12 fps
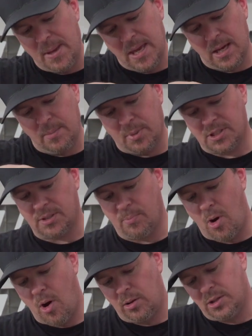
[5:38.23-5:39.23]
big, but
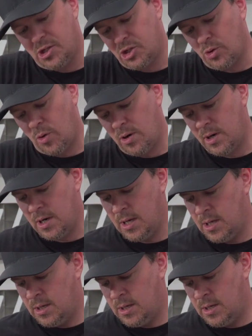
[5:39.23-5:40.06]
small and short,